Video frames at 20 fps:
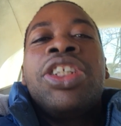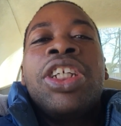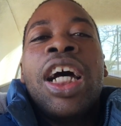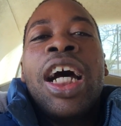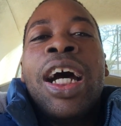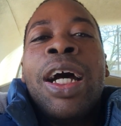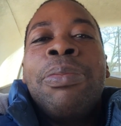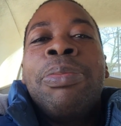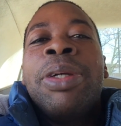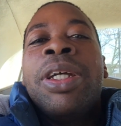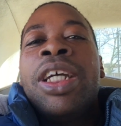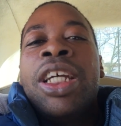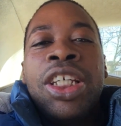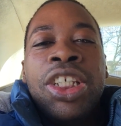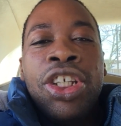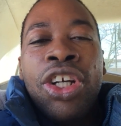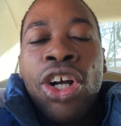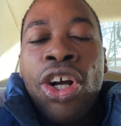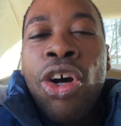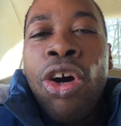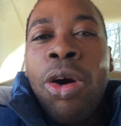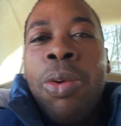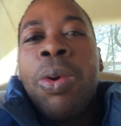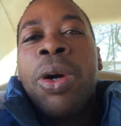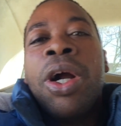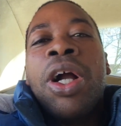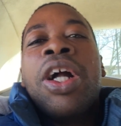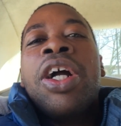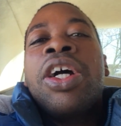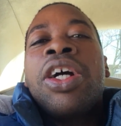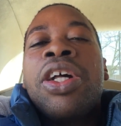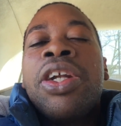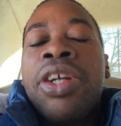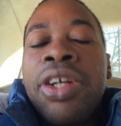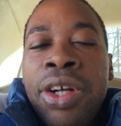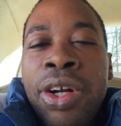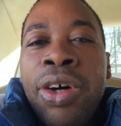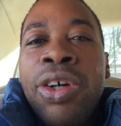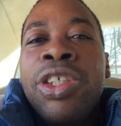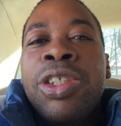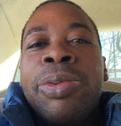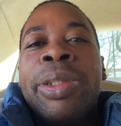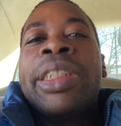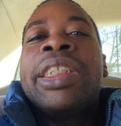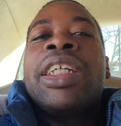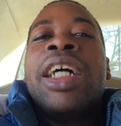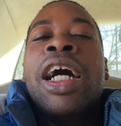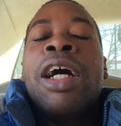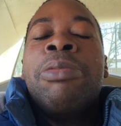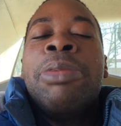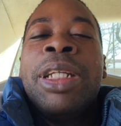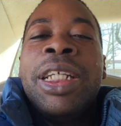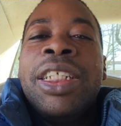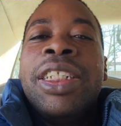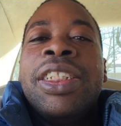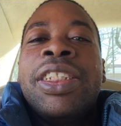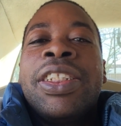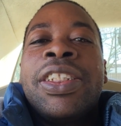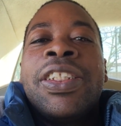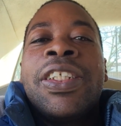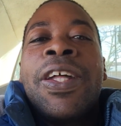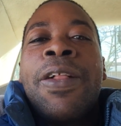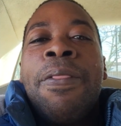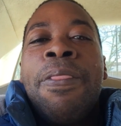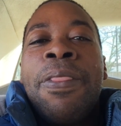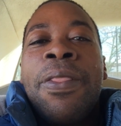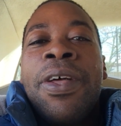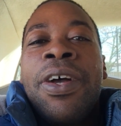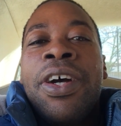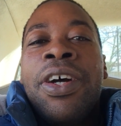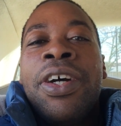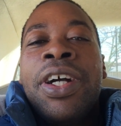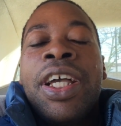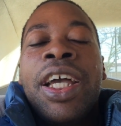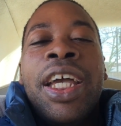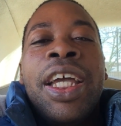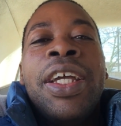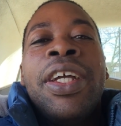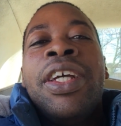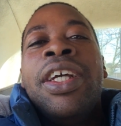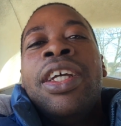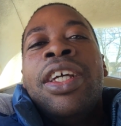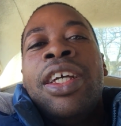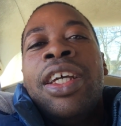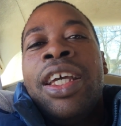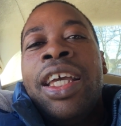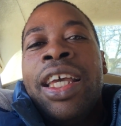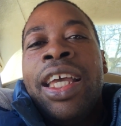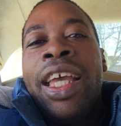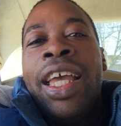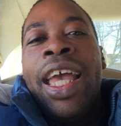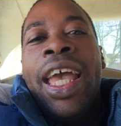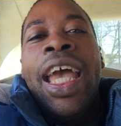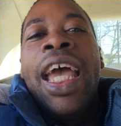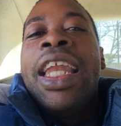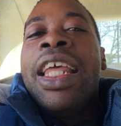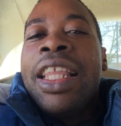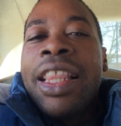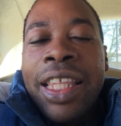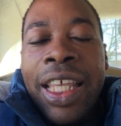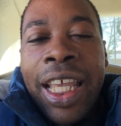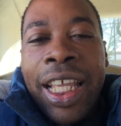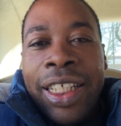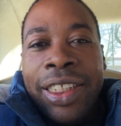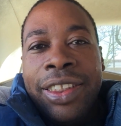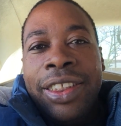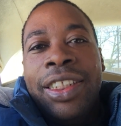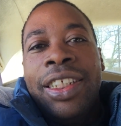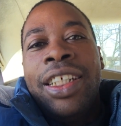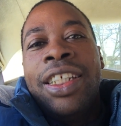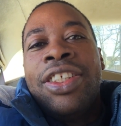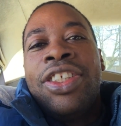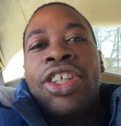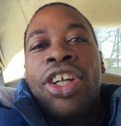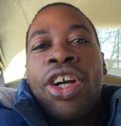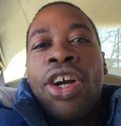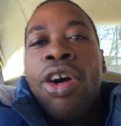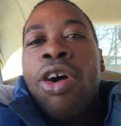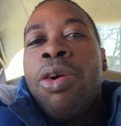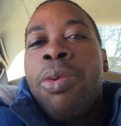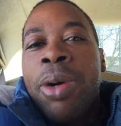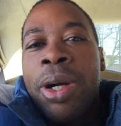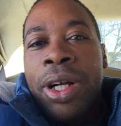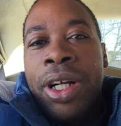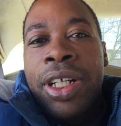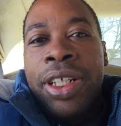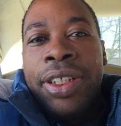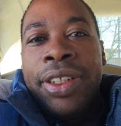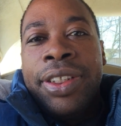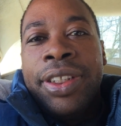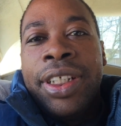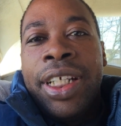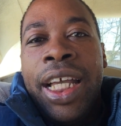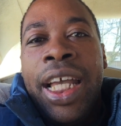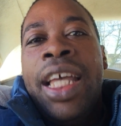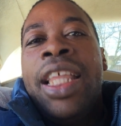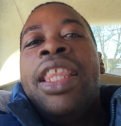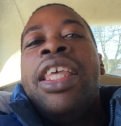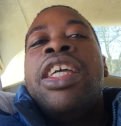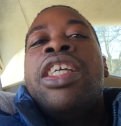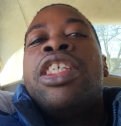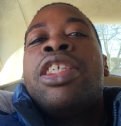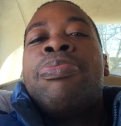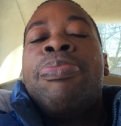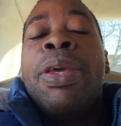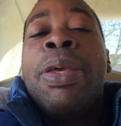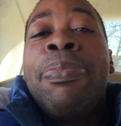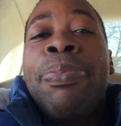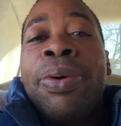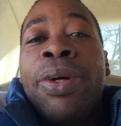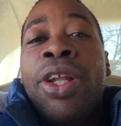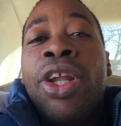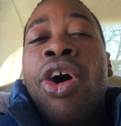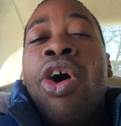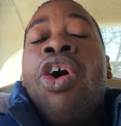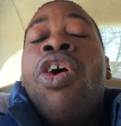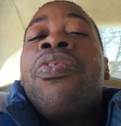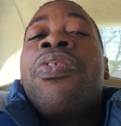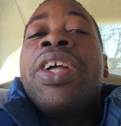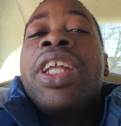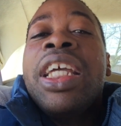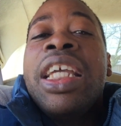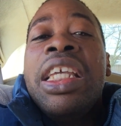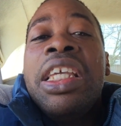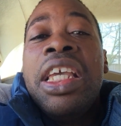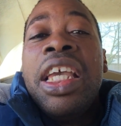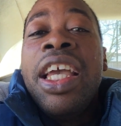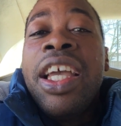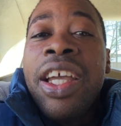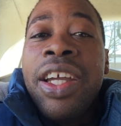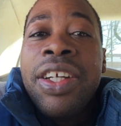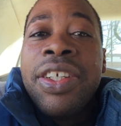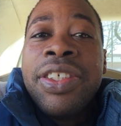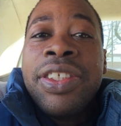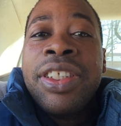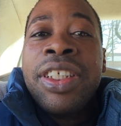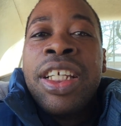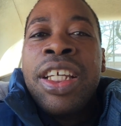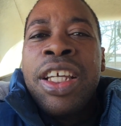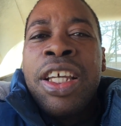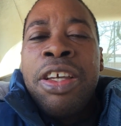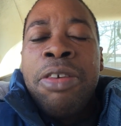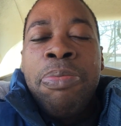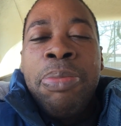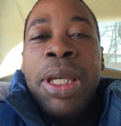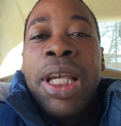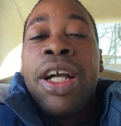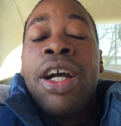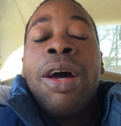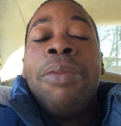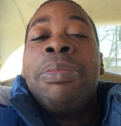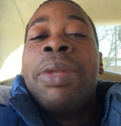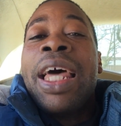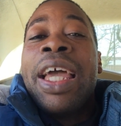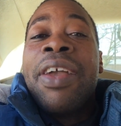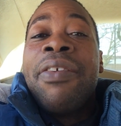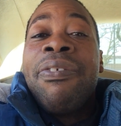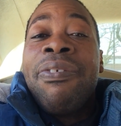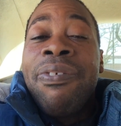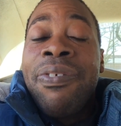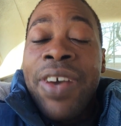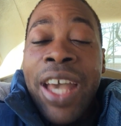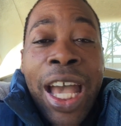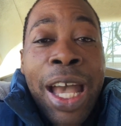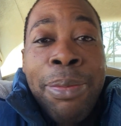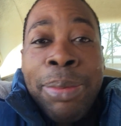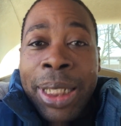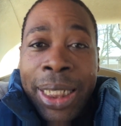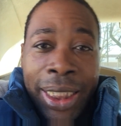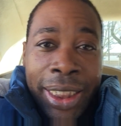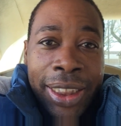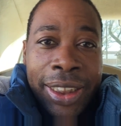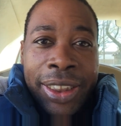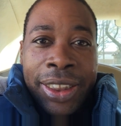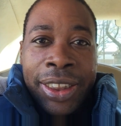job, your coworker knows what time it is, okay? Anything is your coworker. And these people over the years become like family,